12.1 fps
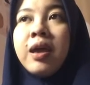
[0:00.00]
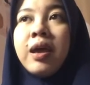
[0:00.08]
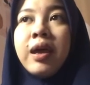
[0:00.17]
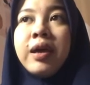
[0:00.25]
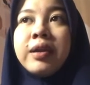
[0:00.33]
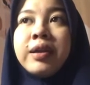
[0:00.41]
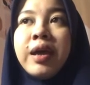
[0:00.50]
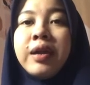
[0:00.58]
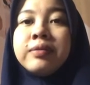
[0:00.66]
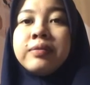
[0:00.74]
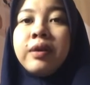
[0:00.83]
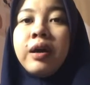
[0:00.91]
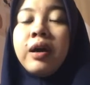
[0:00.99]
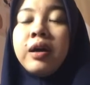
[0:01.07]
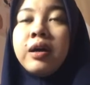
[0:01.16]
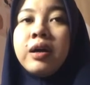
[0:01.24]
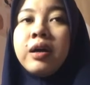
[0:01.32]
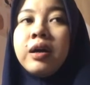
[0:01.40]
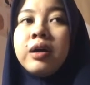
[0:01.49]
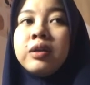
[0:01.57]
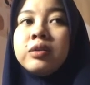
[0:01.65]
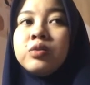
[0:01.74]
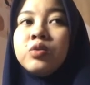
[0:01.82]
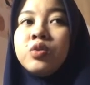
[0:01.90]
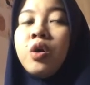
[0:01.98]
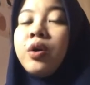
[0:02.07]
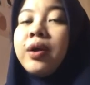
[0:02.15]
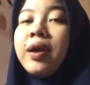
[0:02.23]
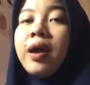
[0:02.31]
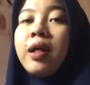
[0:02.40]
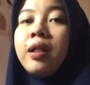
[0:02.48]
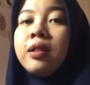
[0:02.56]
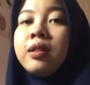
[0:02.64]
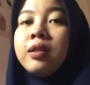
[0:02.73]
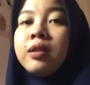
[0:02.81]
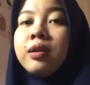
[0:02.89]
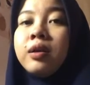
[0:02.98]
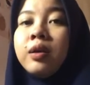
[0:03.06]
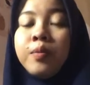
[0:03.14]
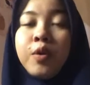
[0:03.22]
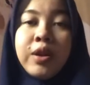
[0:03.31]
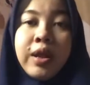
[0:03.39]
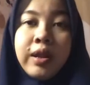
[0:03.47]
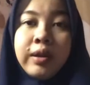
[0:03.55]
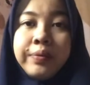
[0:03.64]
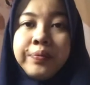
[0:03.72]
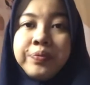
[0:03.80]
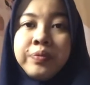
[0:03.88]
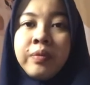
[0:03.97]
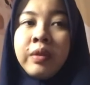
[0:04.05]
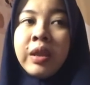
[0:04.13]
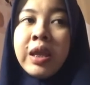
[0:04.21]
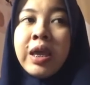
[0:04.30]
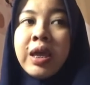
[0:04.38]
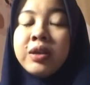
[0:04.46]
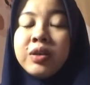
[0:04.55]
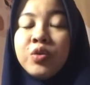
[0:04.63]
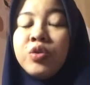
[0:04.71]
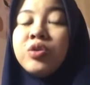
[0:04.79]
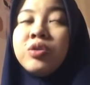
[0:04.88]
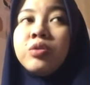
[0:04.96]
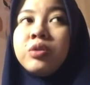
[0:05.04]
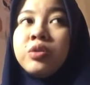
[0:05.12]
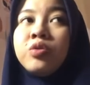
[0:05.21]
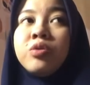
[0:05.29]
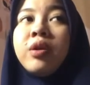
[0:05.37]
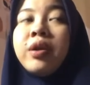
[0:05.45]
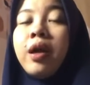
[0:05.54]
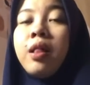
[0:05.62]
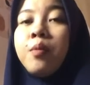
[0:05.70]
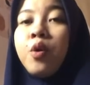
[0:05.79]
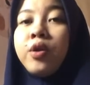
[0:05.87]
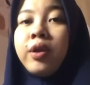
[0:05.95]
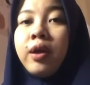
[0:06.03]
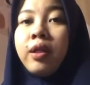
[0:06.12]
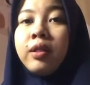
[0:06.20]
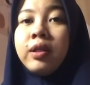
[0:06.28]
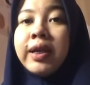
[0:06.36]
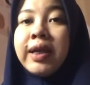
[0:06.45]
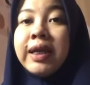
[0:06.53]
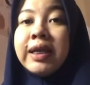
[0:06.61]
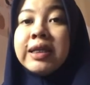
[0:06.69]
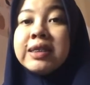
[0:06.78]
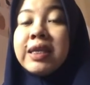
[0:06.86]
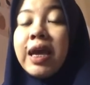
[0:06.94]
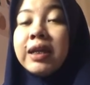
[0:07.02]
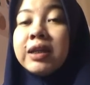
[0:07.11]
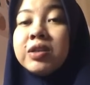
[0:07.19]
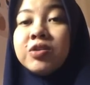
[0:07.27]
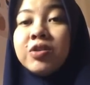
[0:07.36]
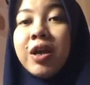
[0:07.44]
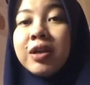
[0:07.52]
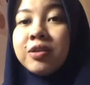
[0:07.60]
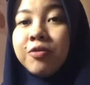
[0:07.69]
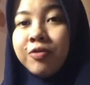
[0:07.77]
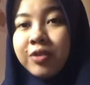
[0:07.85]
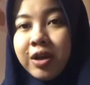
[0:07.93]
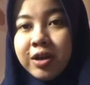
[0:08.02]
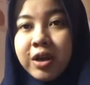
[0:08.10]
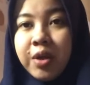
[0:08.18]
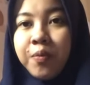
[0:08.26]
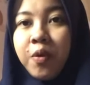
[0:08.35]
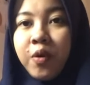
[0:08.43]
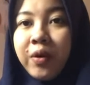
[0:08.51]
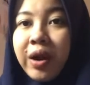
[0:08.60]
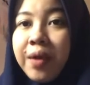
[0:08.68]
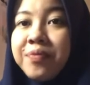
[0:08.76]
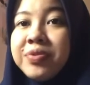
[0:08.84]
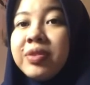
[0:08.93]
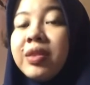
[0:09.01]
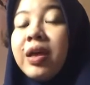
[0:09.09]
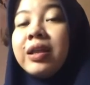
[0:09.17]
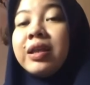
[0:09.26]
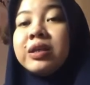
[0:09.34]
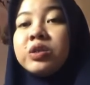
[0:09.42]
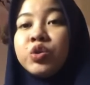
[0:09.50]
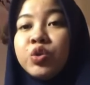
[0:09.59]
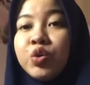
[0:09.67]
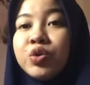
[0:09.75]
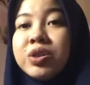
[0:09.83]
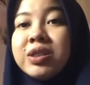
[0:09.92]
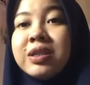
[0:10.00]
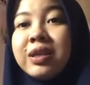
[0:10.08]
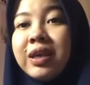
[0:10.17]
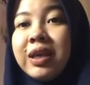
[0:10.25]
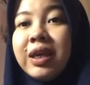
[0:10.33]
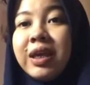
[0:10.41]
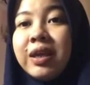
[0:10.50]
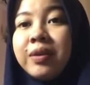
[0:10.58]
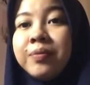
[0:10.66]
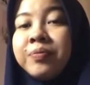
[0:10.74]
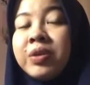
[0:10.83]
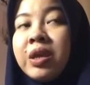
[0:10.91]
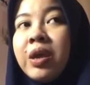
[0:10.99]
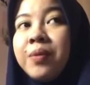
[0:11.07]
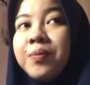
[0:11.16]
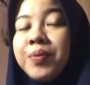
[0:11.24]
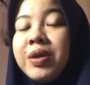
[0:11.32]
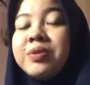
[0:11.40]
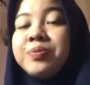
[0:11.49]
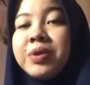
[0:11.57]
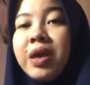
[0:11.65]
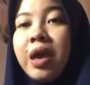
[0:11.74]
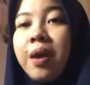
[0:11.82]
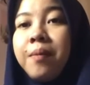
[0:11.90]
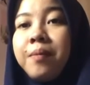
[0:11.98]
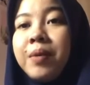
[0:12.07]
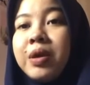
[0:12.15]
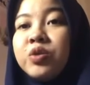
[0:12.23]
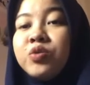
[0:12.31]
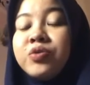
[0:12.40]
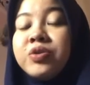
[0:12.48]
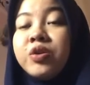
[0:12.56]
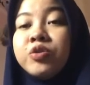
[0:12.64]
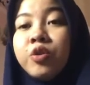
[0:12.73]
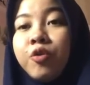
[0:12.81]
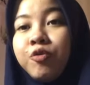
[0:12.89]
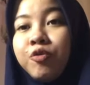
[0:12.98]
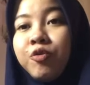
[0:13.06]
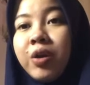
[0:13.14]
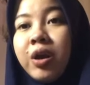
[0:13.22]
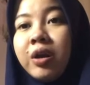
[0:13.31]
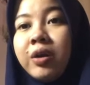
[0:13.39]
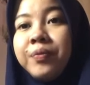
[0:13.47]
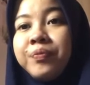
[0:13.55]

And then tutorial model. The tutorial model is an interactive learning program that is used in PBM by using software